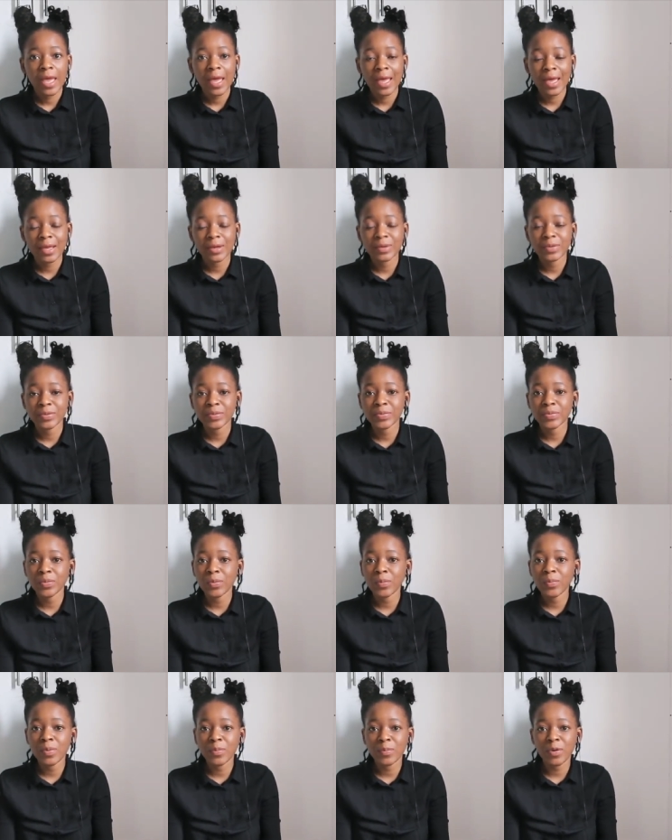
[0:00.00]
and
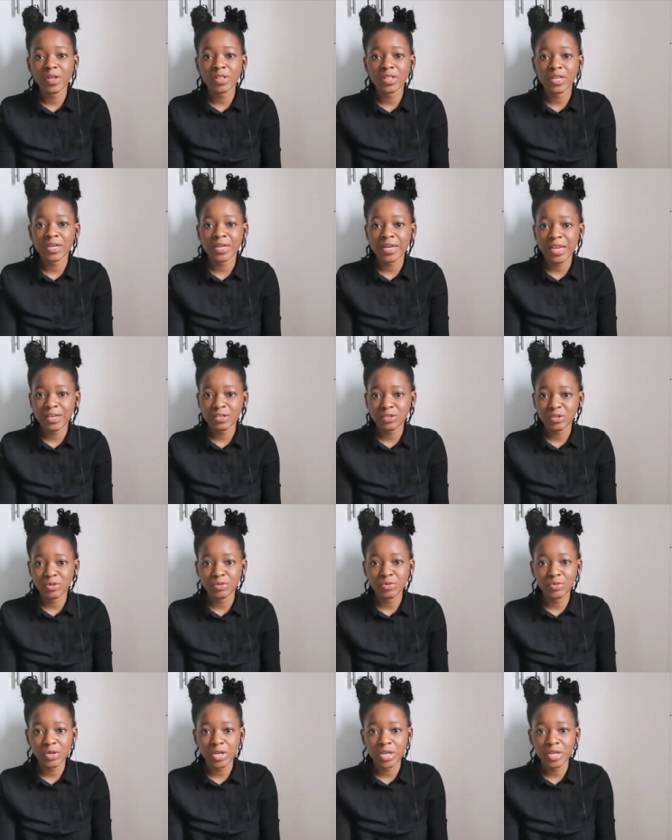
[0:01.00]
we'll be more than glad to
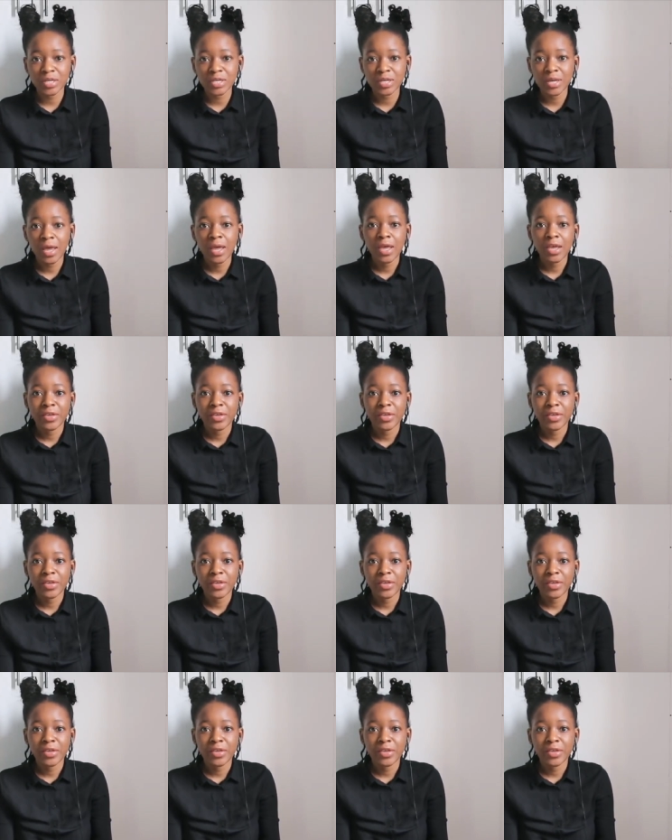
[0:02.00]
do it.